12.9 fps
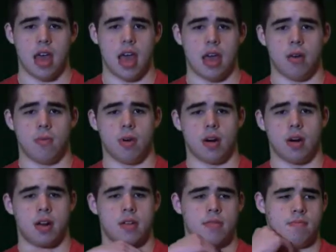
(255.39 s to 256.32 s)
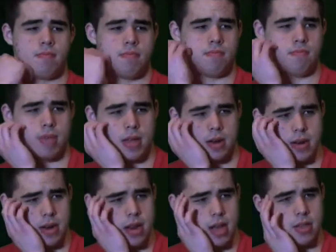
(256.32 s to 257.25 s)
and were beaten
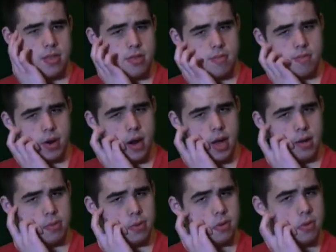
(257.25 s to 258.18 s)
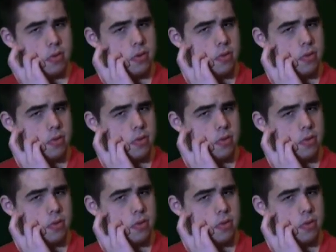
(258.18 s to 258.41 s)
to death, perhaps.